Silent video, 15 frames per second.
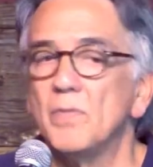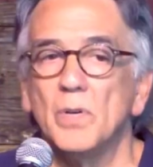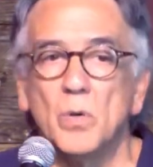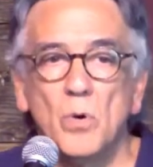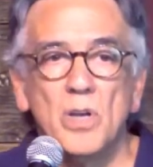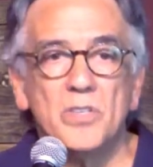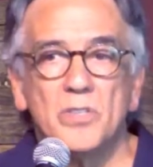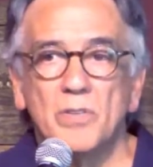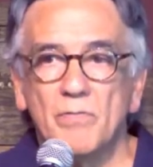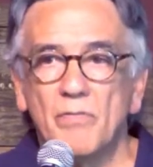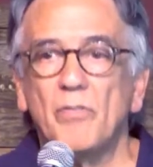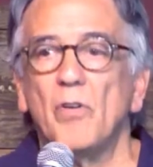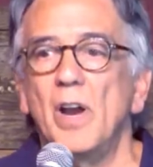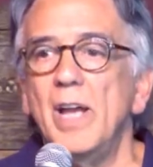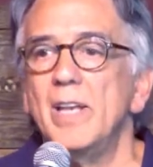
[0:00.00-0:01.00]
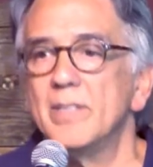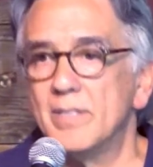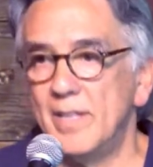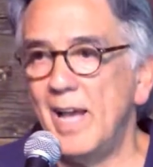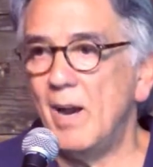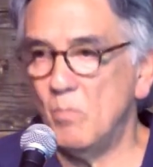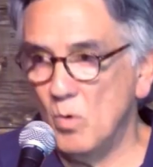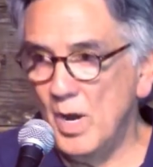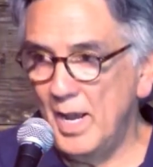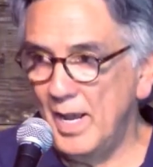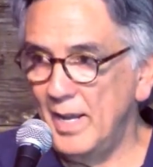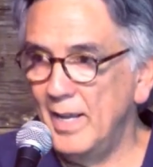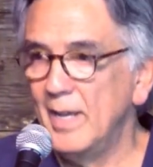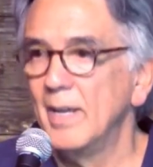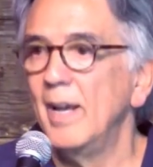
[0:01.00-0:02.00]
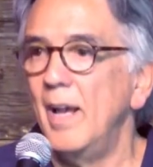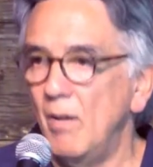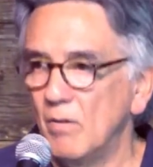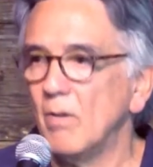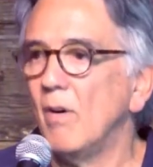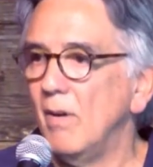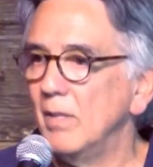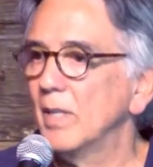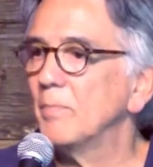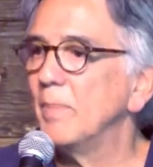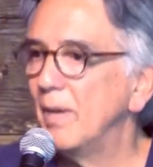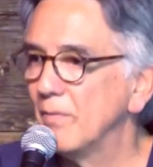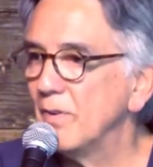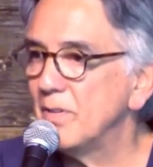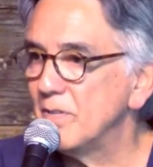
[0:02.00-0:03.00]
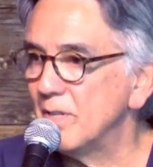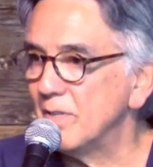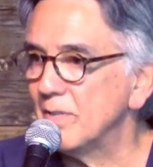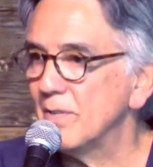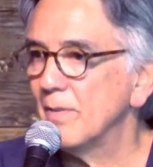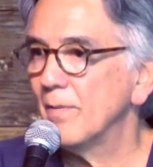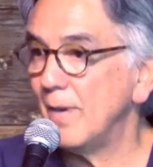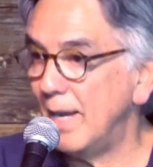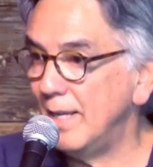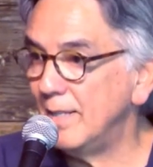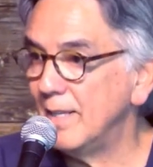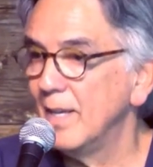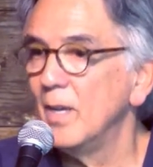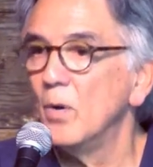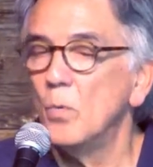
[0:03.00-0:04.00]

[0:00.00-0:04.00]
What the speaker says: of a question phrased that way. Alcoholic beverages, right?